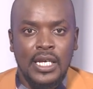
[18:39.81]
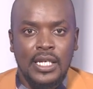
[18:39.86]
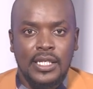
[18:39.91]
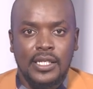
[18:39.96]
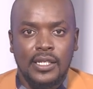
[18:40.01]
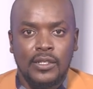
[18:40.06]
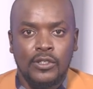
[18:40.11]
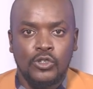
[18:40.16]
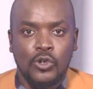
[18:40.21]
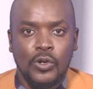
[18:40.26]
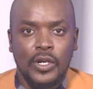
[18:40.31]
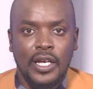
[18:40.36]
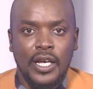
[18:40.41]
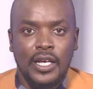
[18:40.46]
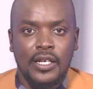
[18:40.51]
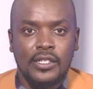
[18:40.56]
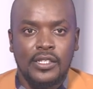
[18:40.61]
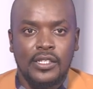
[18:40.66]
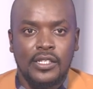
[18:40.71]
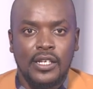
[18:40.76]
Still joining
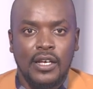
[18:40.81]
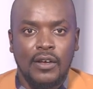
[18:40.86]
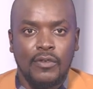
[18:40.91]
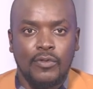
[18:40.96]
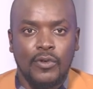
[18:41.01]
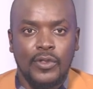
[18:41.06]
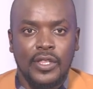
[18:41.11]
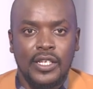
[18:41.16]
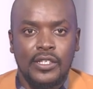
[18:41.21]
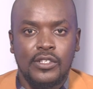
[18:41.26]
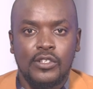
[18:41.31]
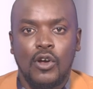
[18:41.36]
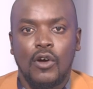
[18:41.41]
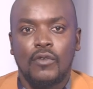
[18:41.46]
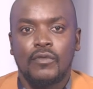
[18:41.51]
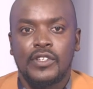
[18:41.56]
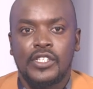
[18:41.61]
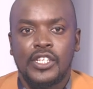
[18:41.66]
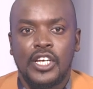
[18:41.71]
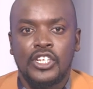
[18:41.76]
us for this
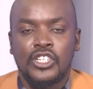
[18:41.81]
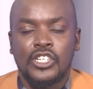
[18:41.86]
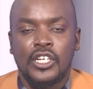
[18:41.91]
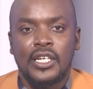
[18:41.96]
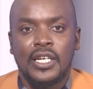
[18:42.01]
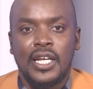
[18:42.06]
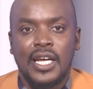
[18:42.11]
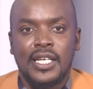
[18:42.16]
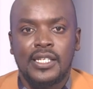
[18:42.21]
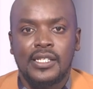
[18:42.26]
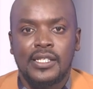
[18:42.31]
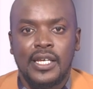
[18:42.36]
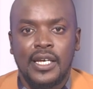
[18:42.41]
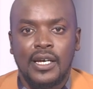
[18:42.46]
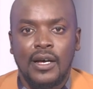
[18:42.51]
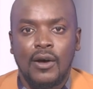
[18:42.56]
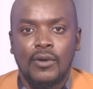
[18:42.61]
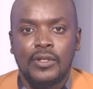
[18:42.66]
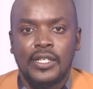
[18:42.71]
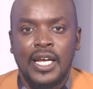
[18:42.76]
conversation is the
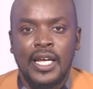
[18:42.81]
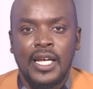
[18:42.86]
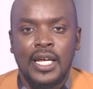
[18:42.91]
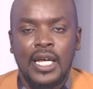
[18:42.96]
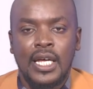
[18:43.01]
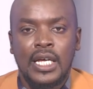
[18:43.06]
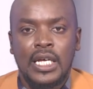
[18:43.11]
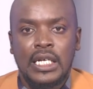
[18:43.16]
Gauteng